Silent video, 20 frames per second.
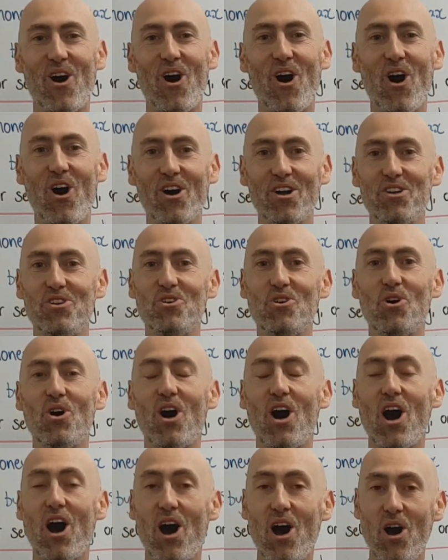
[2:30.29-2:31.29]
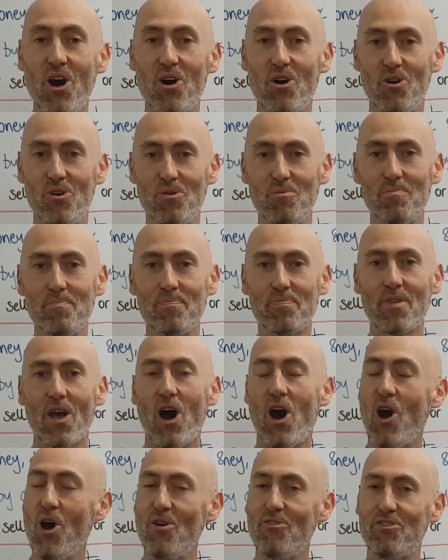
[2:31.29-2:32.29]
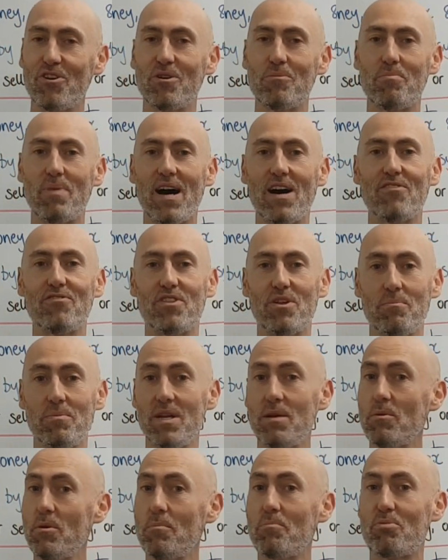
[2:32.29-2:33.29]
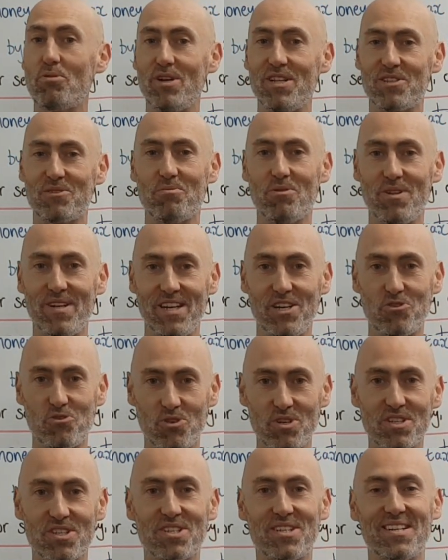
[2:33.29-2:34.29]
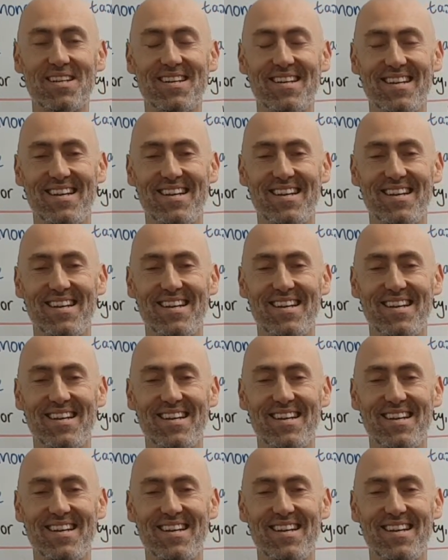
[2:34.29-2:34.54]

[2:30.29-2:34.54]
on your home over and above the minimum principal and interest,